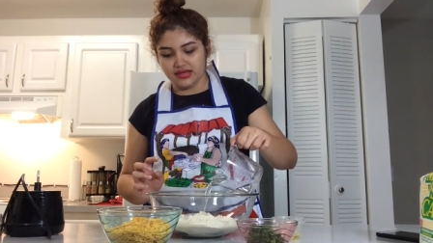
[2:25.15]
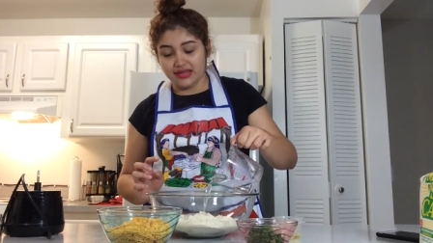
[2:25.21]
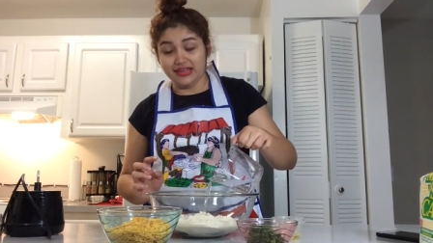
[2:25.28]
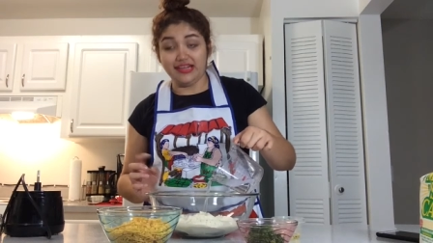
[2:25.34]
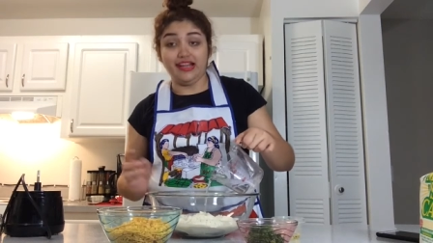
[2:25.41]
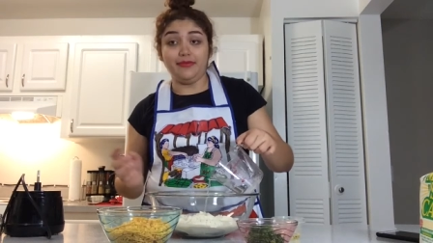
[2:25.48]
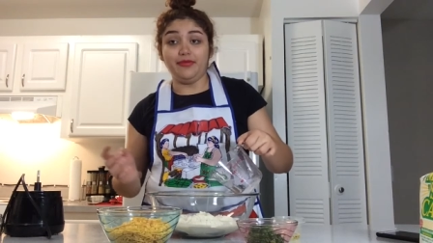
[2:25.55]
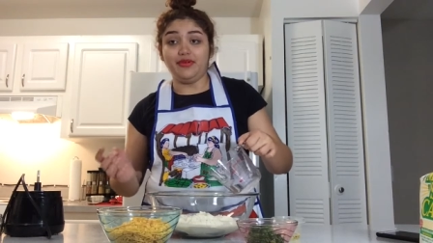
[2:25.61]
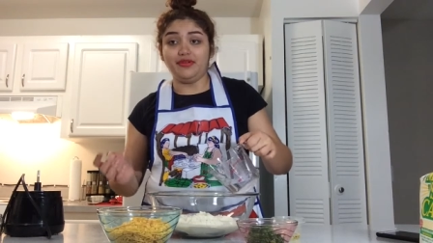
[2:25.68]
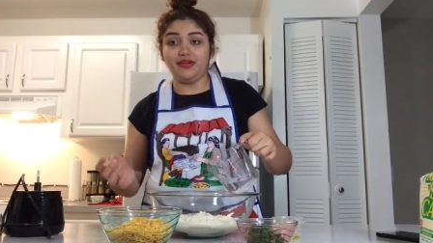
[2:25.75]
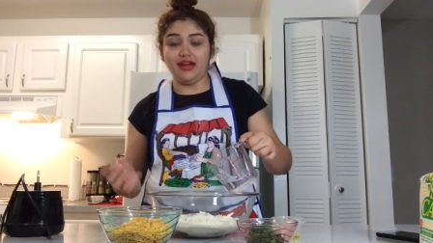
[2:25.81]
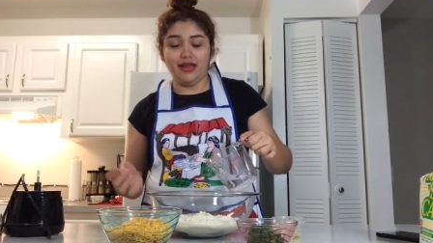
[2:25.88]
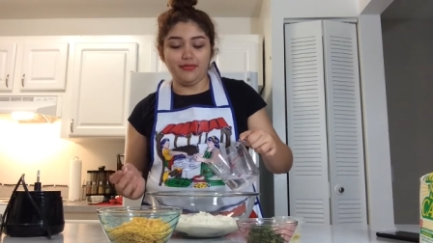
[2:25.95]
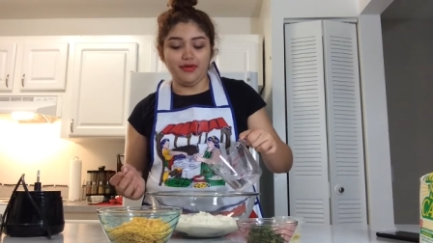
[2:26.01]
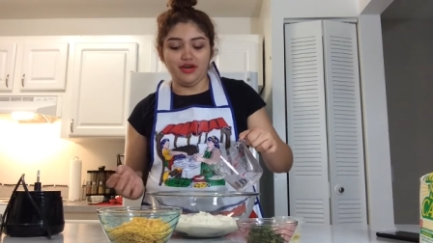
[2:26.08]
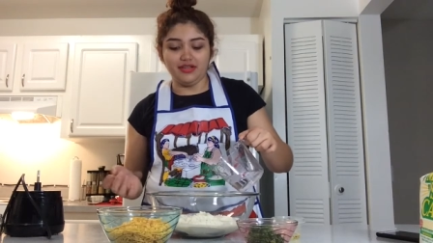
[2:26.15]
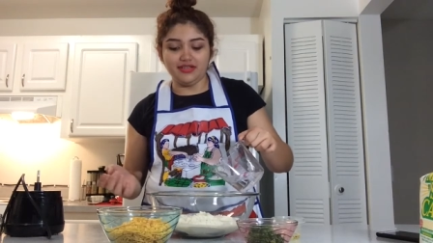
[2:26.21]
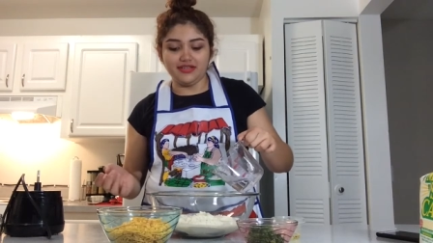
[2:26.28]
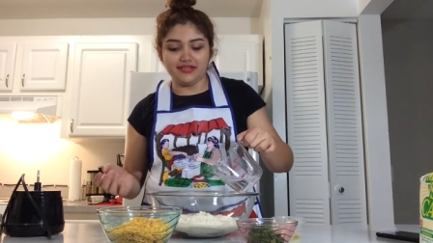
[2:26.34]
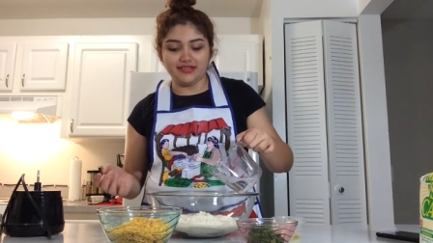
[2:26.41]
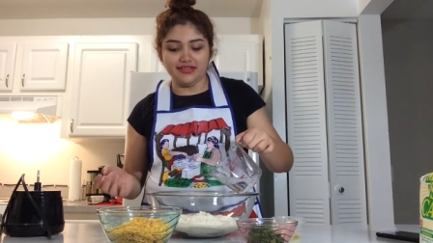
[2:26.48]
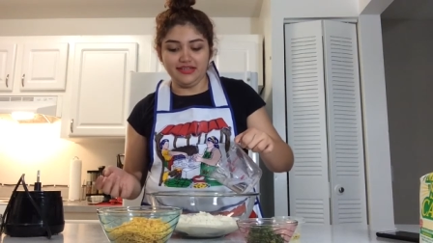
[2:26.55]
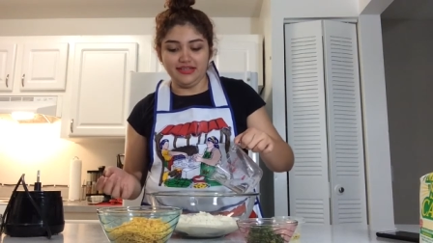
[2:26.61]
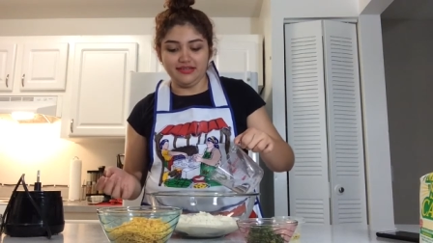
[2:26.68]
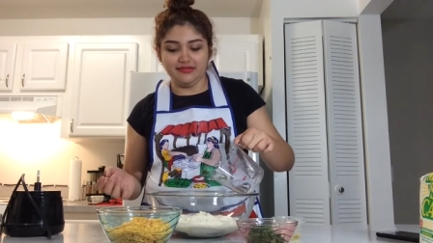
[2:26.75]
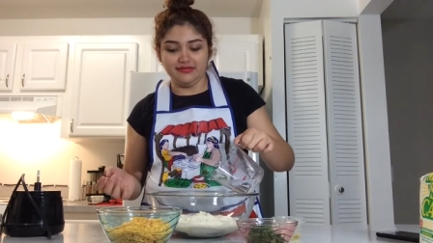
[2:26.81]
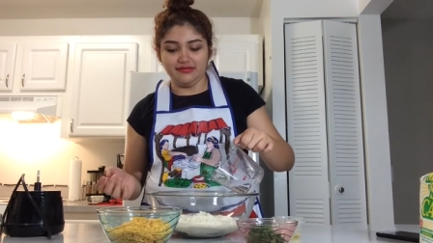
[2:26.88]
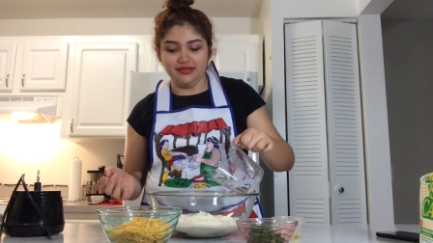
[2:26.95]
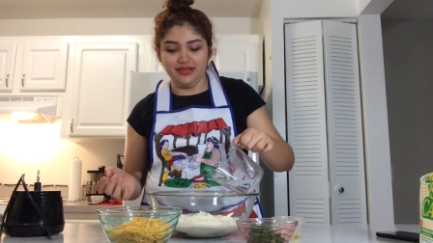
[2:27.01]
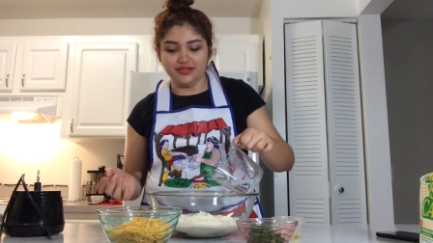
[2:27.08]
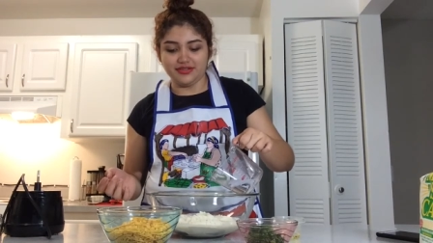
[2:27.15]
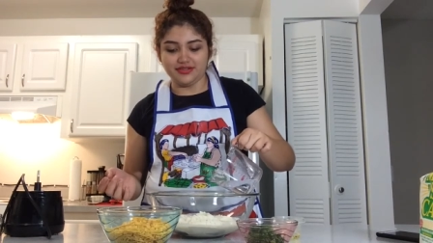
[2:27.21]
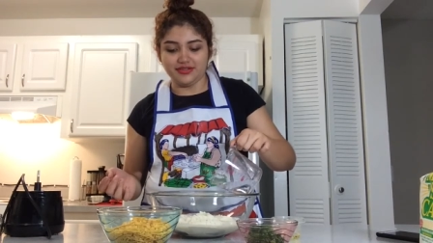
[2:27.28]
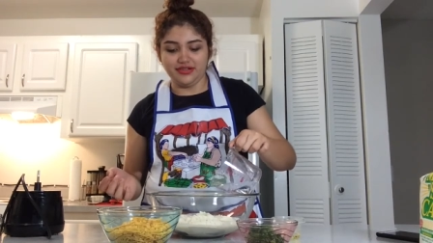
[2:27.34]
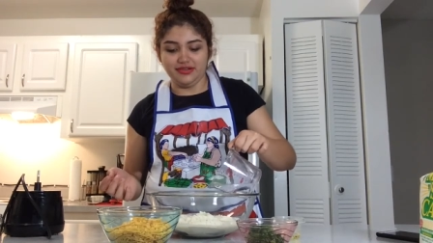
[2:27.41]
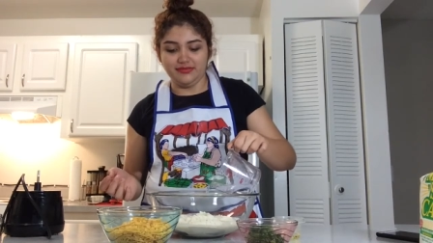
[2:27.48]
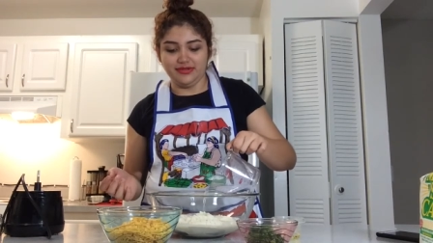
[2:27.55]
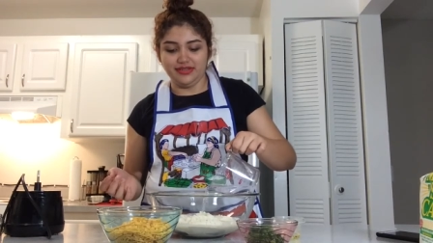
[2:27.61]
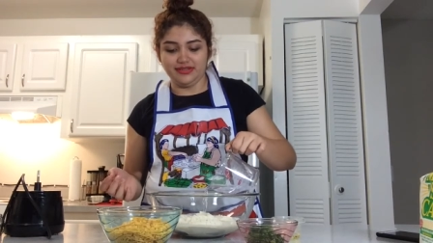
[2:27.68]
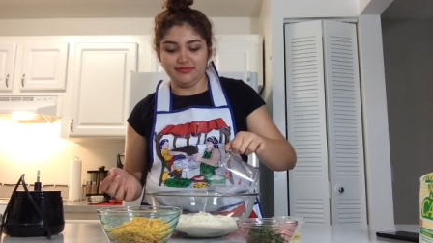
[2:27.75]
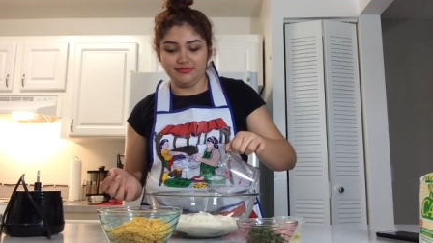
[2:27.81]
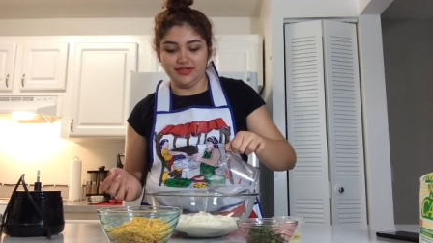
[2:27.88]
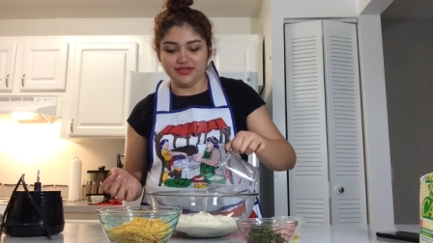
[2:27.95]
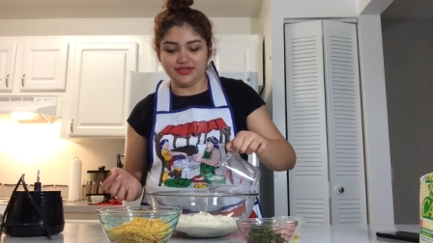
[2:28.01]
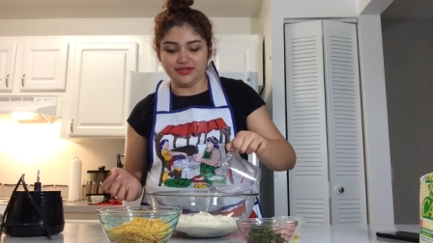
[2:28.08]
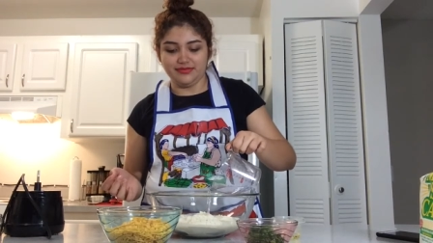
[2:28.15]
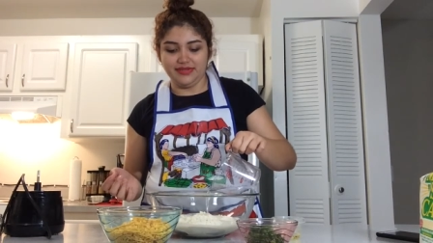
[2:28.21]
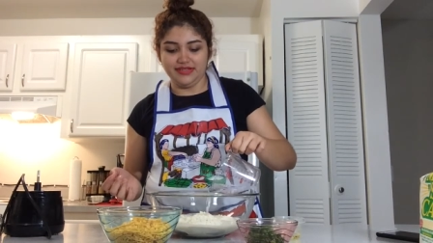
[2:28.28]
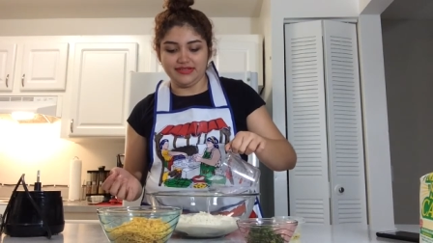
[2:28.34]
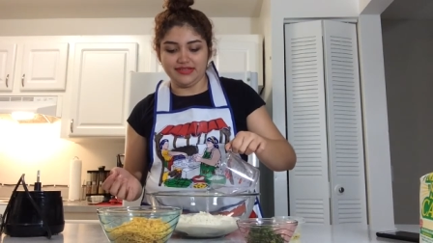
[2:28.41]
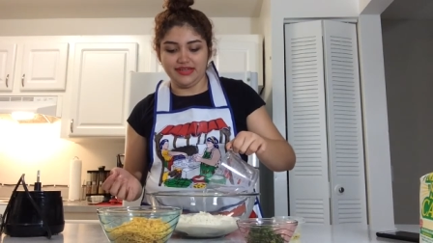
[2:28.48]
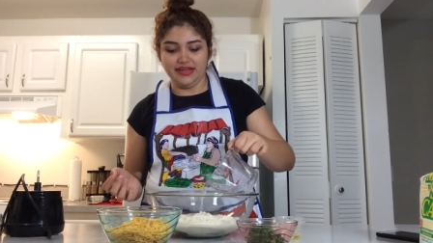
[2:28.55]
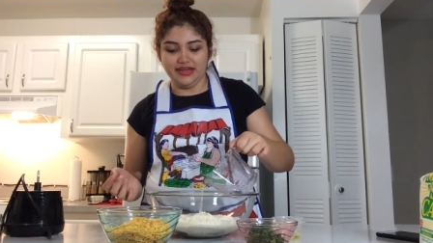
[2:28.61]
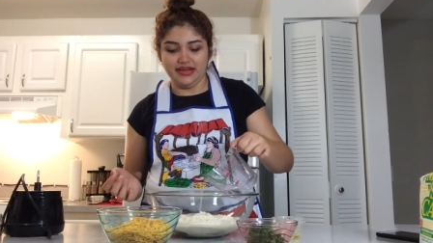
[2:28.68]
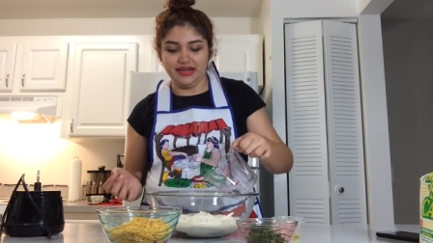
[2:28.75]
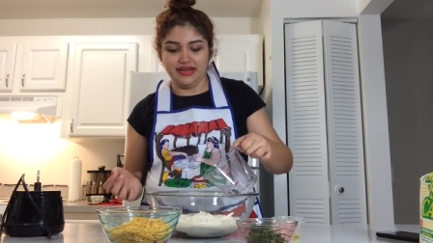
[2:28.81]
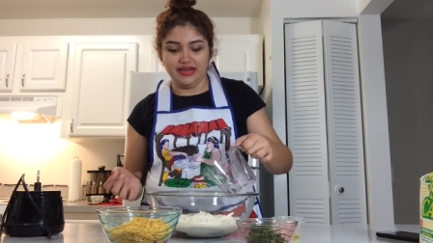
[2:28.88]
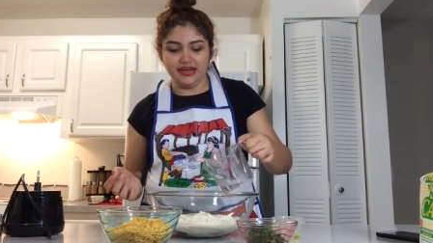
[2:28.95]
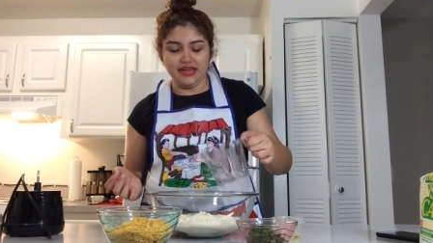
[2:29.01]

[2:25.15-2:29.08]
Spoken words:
And I'm honestly not sure about the measurements here.